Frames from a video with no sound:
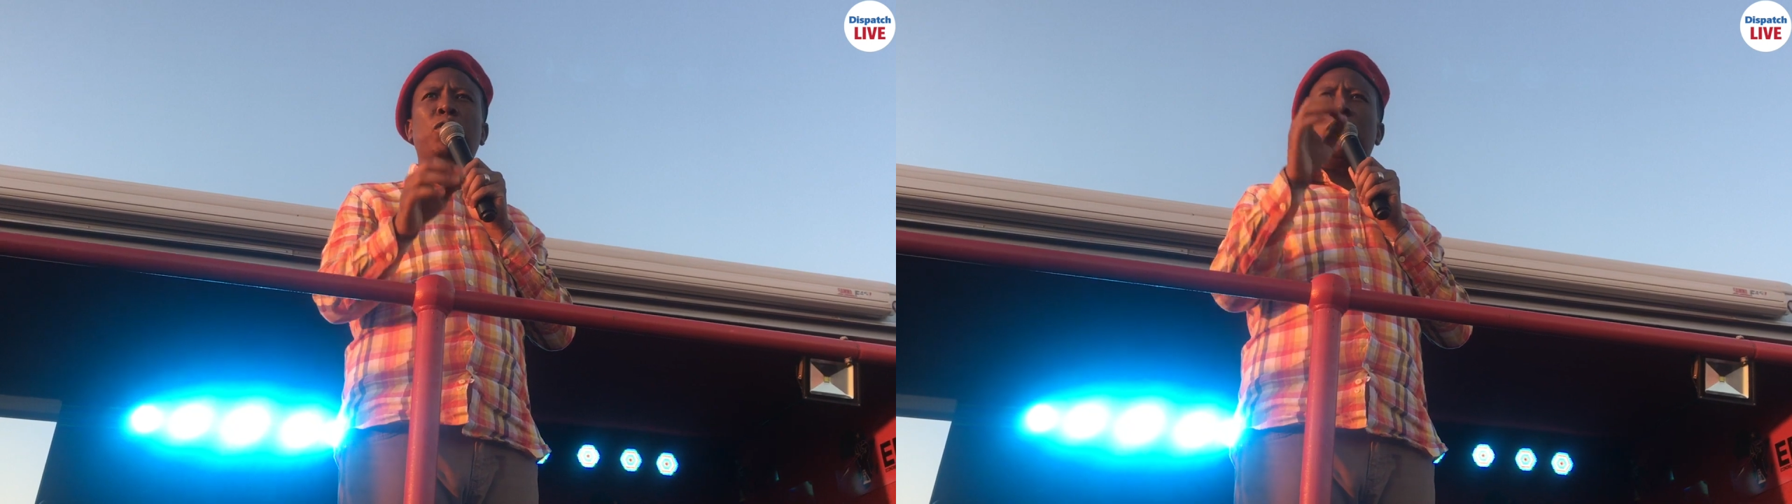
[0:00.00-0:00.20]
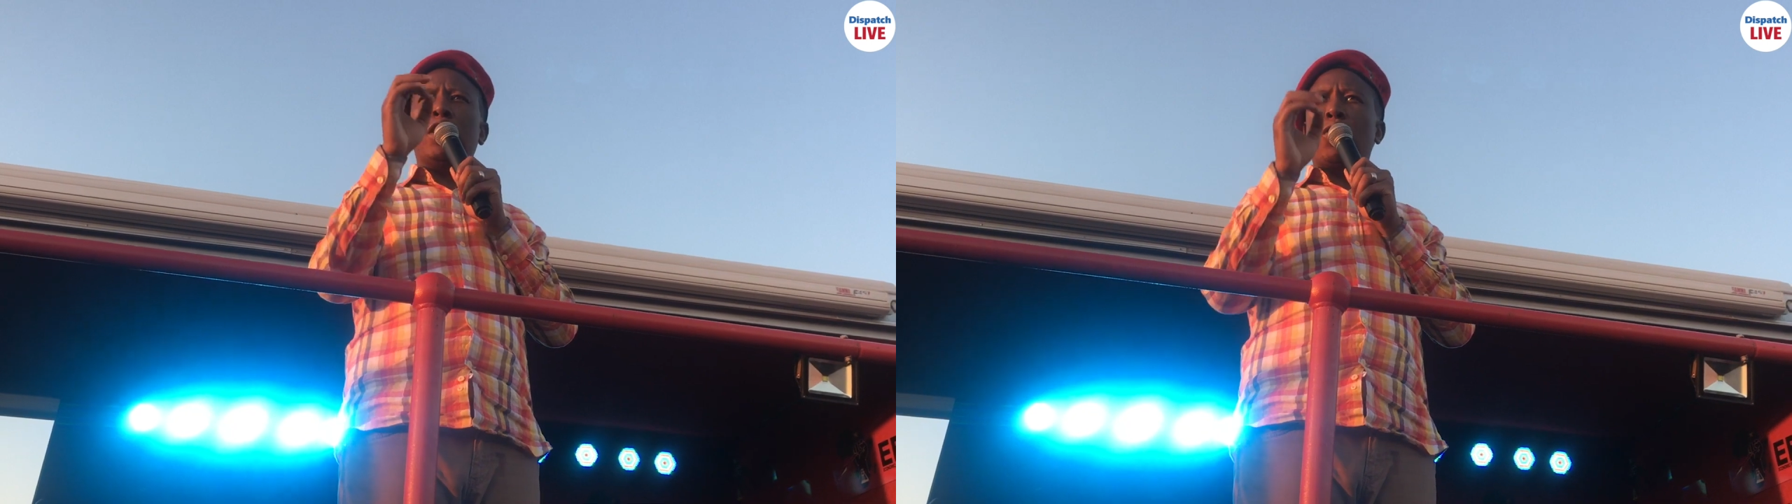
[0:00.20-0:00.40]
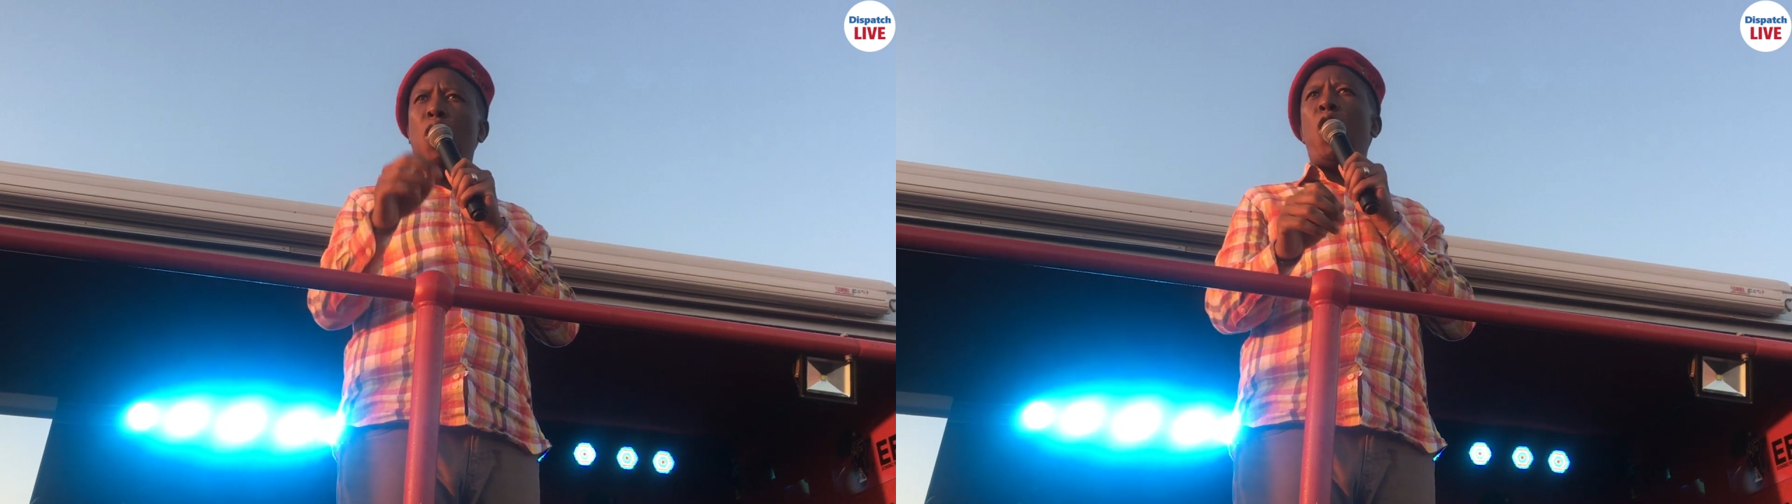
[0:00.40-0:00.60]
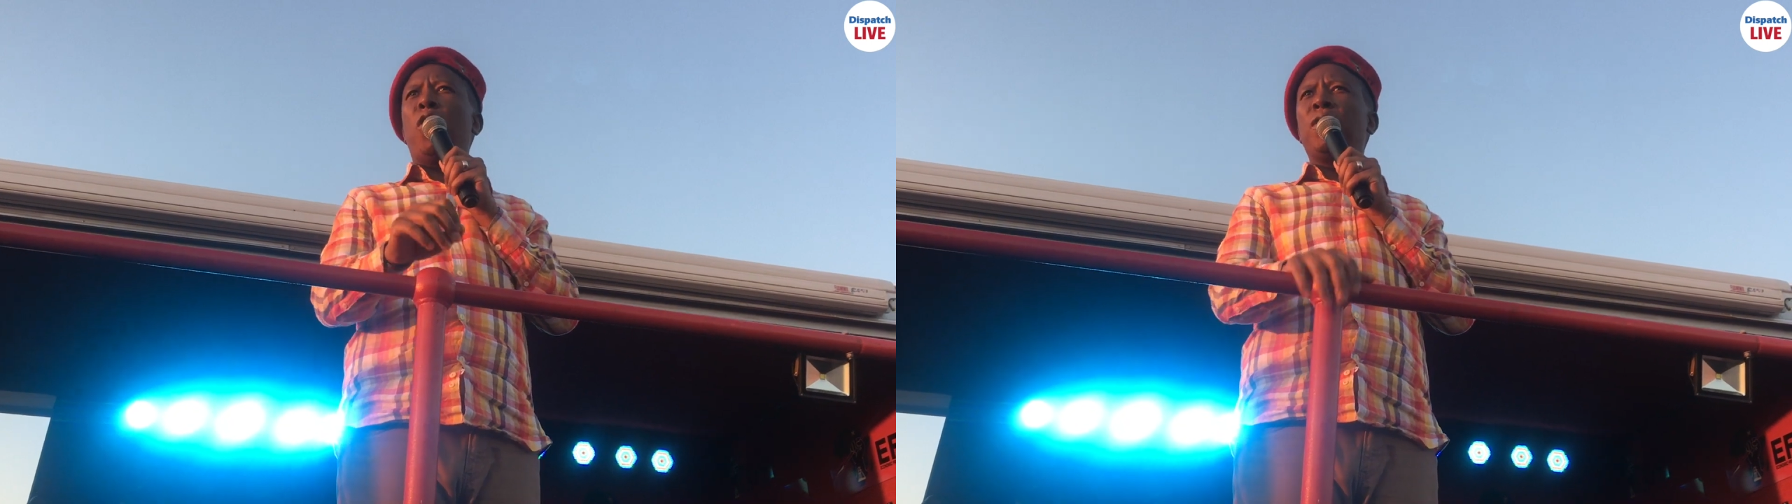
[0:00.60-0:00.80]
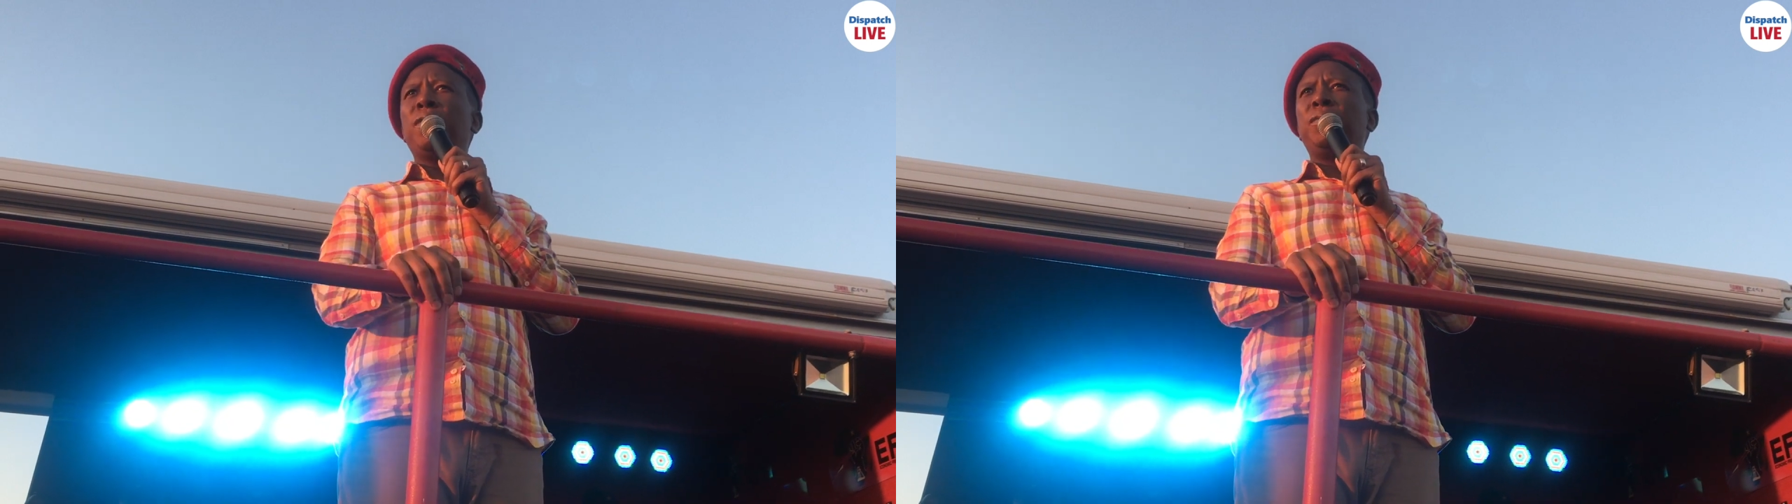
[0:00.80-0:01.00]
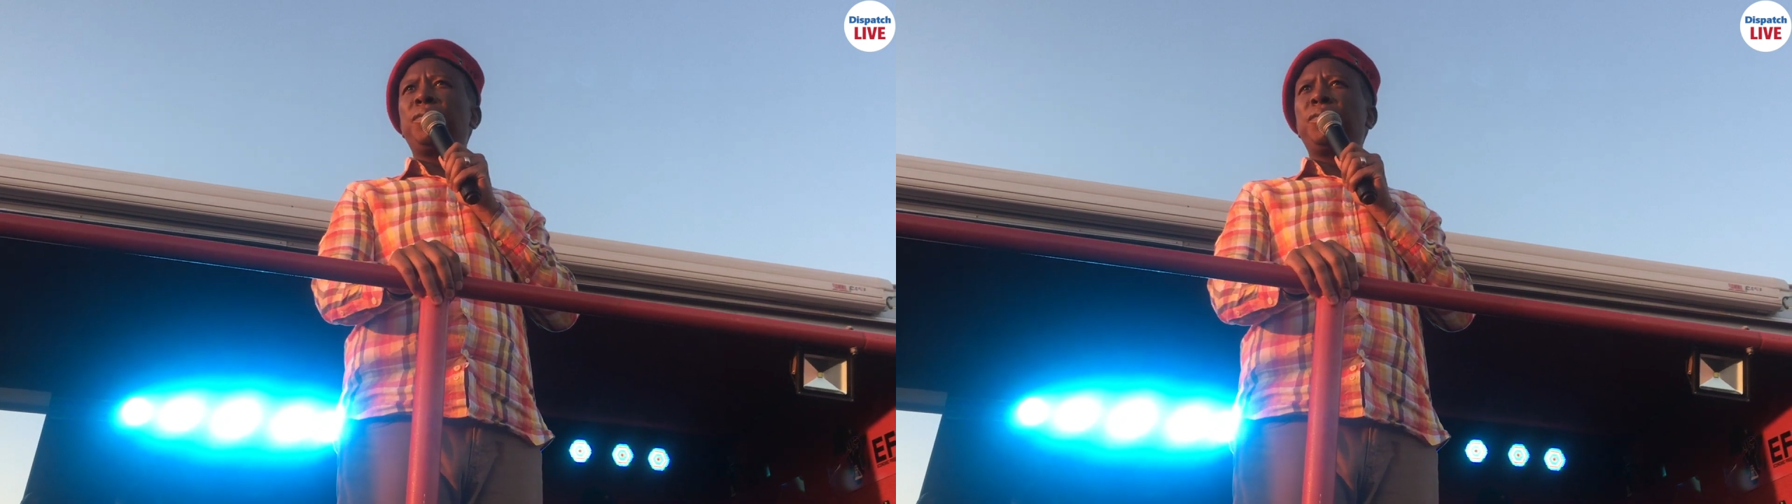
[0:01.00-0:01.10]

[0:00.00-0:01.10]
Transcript: to the core.